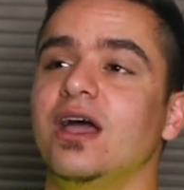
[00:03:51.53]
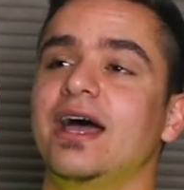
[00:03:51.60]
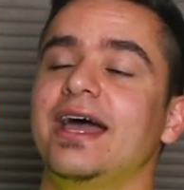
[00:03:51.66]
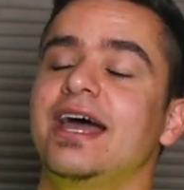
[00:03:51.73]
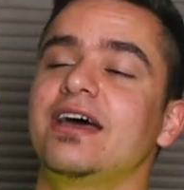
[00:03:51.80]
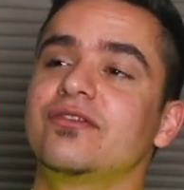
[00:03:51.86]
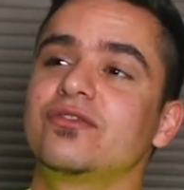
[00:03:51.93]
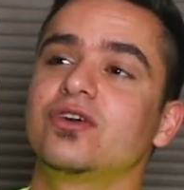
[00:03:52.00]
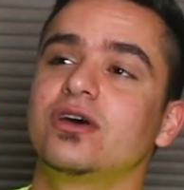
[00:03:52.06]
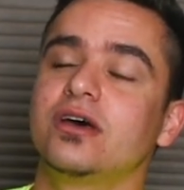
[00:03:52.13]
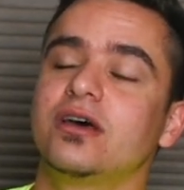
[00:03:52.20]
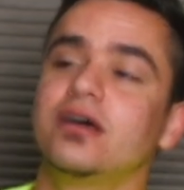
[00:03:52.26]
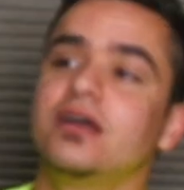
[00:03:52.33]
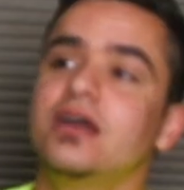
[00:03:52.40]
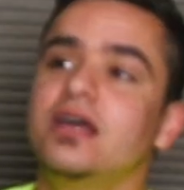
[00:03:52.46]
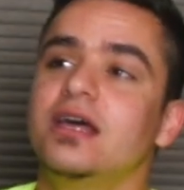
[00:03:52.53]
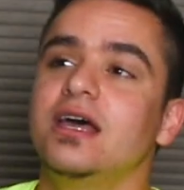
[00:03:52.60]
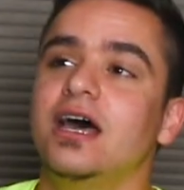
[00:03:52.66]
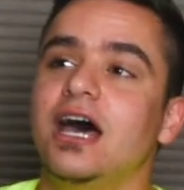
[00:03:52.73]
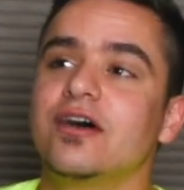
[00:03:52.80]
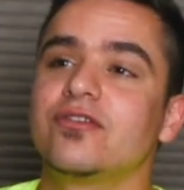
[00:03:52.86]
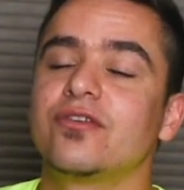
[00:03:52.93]
I have
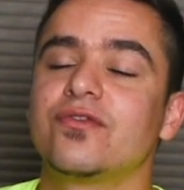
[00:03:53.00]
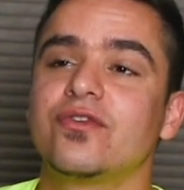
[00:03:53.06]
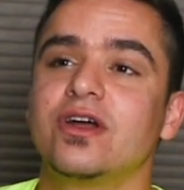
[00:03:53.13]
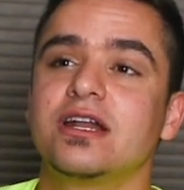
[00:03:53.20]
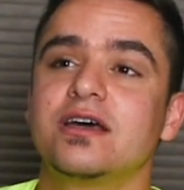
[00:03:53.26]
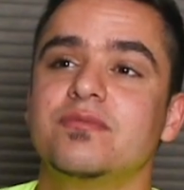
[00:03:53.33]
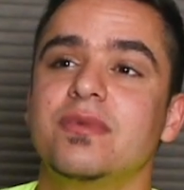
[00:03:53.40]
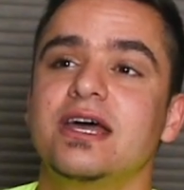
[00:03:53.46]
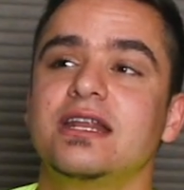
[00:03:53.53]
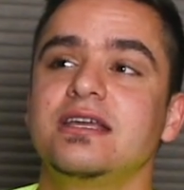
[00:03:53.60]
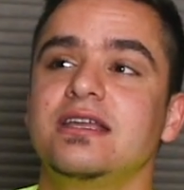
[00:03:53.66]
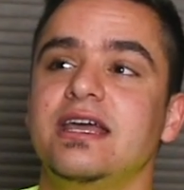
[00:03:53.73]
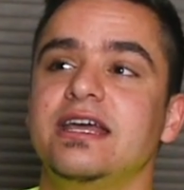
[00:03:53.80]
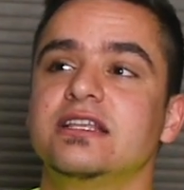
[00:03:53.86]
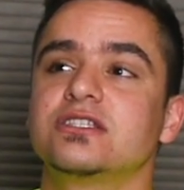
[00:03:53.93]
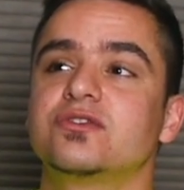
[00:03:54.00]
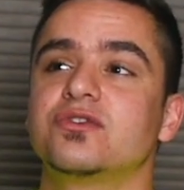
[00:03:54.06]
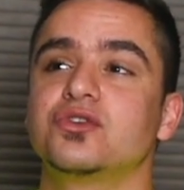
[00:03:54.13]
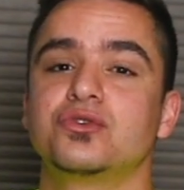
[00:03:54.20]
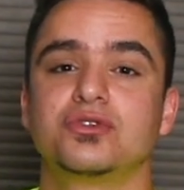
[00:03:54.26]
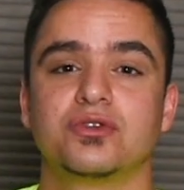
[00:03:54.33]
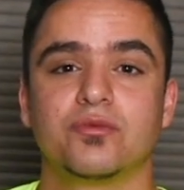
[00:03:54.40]
a friend I met in
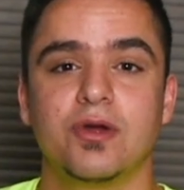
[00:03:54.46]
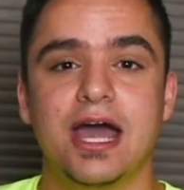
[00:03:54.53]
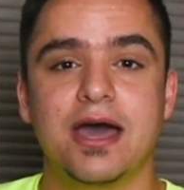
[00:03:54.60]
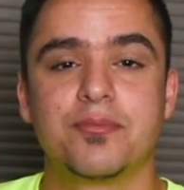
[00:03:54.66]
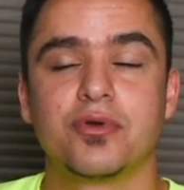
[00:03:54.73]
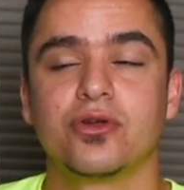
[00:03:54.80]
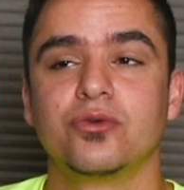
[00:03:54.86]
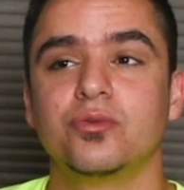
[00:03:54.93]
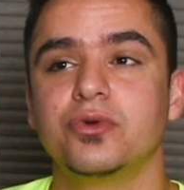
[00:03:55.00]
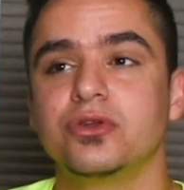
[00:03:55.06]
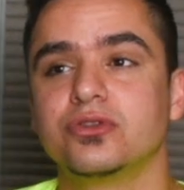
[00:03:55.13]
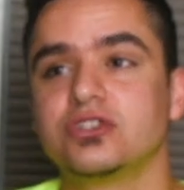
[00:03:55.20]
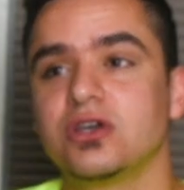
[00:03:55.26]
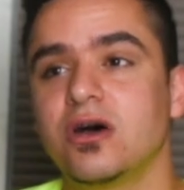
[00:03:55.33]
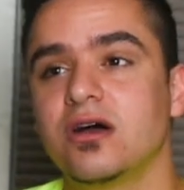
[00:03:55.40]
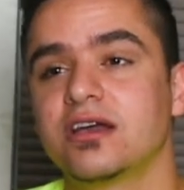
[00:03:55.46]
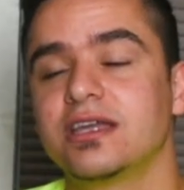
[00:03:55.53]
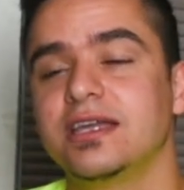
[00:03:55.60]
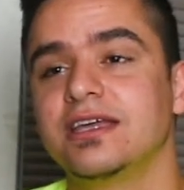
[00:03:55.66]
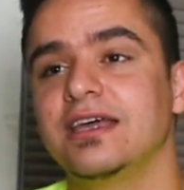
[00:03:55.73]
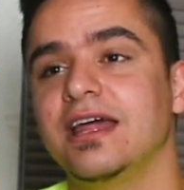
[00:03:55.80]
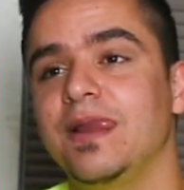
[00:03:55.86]
Gainesville who's a rapper, and we were
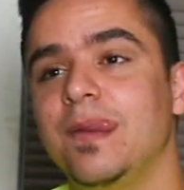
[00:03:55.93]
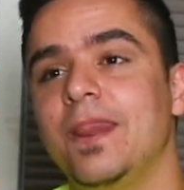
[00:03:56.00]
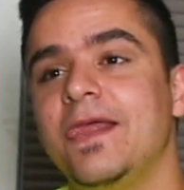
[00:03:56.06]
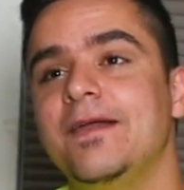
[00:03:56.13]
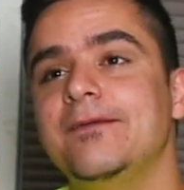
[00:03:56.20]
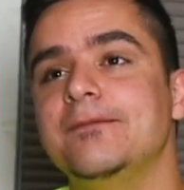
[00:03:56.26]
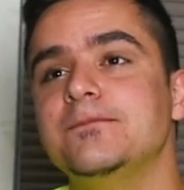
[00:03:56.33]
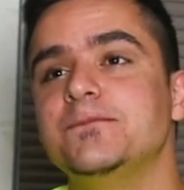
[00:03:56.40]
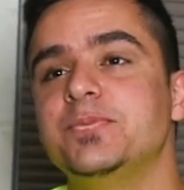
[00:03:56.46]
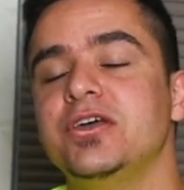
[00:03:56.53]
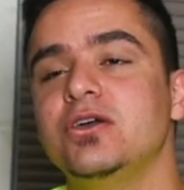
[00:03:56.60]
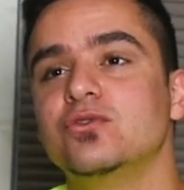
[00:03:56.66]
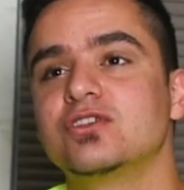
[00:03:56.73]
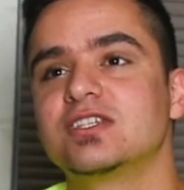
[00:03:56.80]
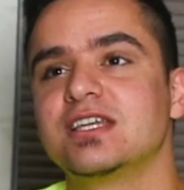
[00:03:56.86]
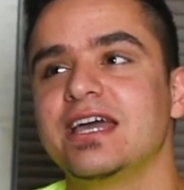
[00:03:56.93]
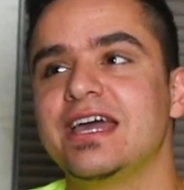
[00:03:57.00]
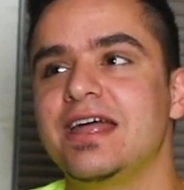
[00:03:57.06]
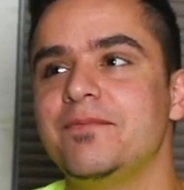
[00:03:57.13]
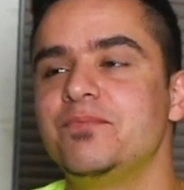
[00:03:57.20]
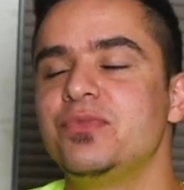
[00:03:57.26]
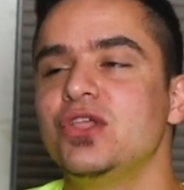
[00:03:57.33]
talking, and he was
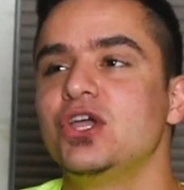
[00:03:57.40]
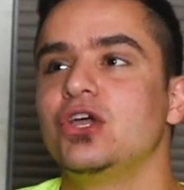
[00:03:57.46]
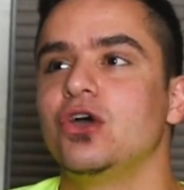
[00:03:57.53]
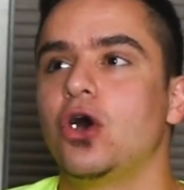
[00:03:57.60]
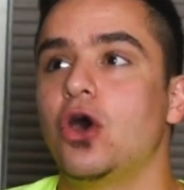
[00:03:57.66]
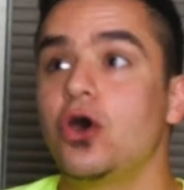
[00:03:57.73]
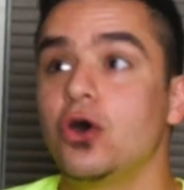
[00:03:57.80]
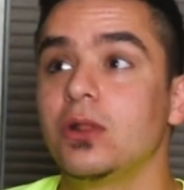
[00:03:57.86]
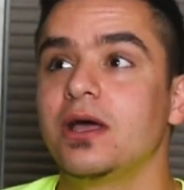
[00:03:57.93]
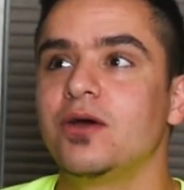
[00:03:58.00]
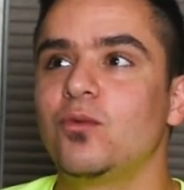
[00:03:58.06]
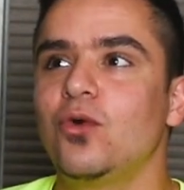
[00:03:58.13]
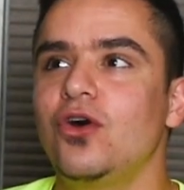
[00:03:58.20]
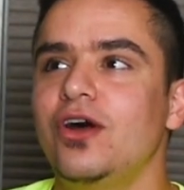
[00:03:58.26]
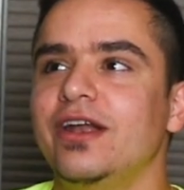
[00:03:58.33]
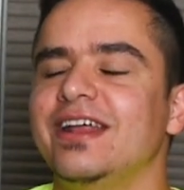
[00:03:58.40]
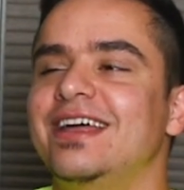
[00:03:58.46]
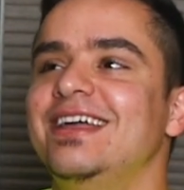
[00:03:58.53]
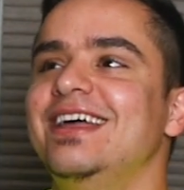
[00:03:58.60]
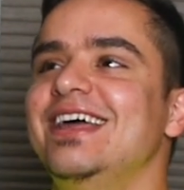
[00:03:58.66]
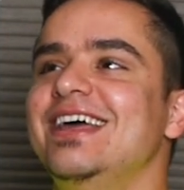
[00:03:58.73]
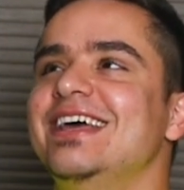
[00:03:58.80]
saying, all I want,
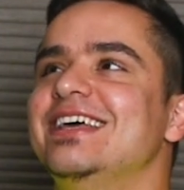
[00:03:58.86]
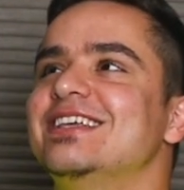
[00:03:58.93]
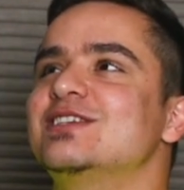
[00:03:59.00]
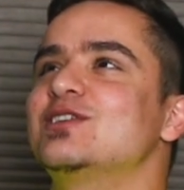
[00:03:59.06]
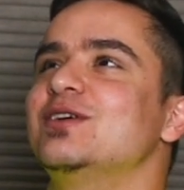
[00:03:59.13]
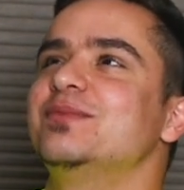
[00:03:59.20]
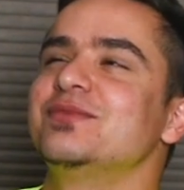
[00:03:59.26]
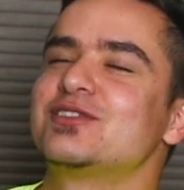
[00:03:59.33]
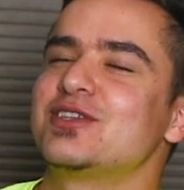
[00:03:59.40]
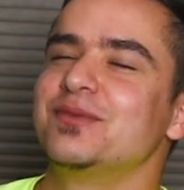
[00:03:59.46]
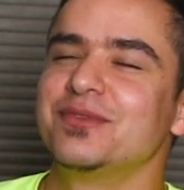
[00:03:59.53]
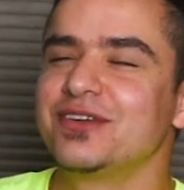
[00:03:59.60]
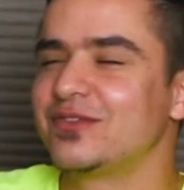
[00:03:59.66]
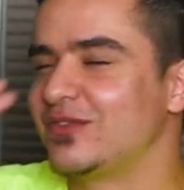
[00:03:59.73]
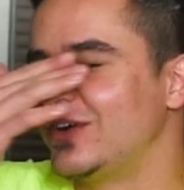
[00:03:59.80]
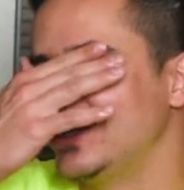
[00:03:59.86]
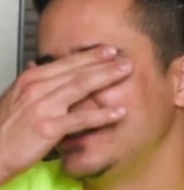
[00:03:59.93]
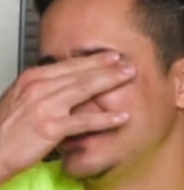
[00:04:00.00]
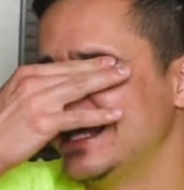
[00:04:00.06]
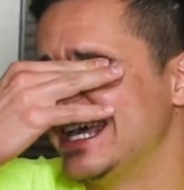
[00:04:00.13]
something funny